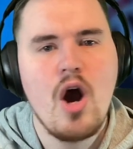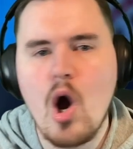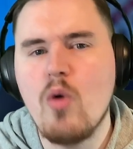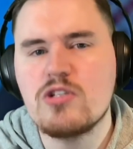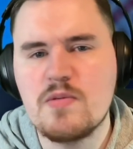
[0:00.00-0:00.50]

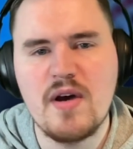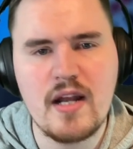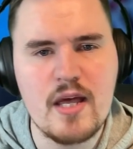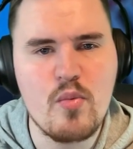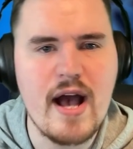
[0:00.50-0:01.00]

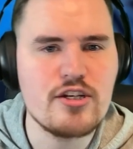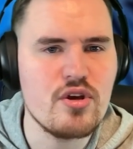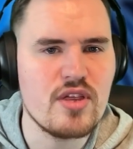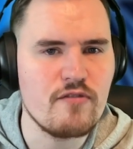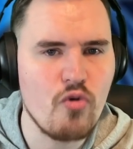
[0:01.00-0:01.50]
Ultimately, where do
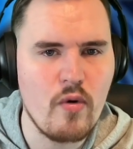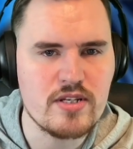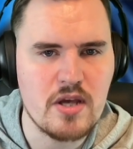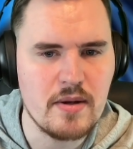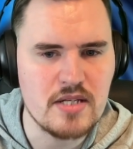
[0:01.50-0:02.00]
you think Raw
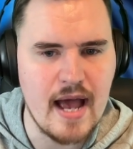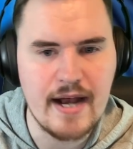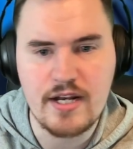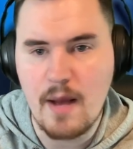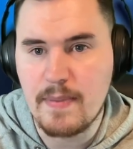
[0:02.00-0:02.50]
is going to
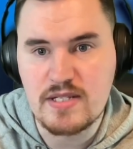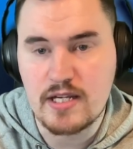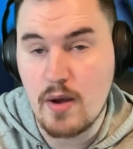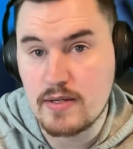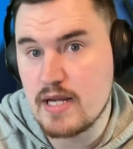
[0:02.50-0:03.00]
end up? Is
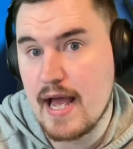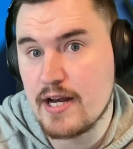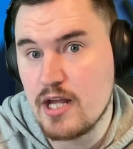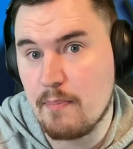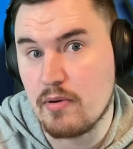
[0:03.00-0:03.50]
it going to
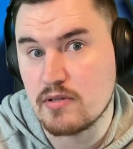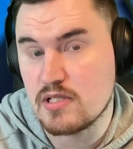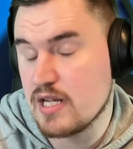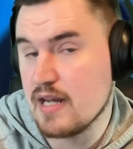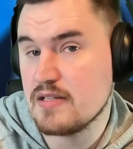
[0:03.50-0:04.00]
end up on
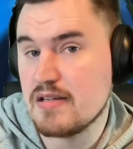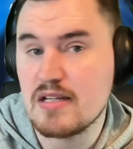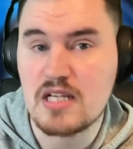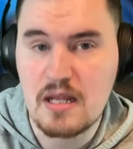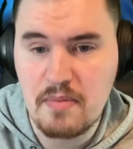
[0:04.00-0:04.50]

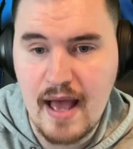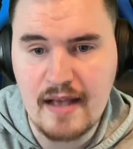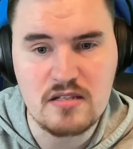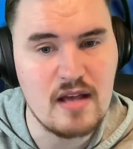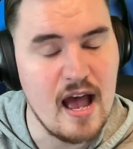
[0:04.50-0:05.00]
TNT,
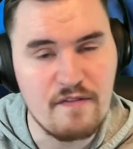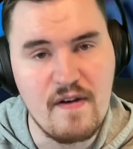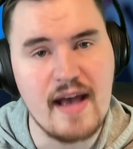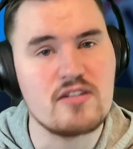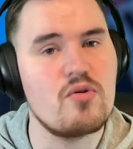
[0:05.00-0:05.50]
TBS,
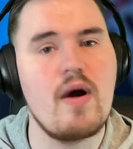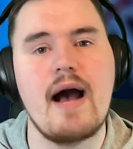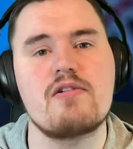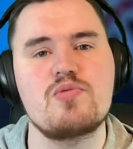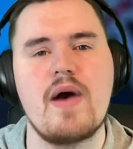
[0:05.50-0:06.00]
FX or
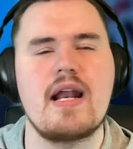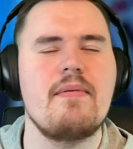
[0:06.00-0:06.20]
elsewhere?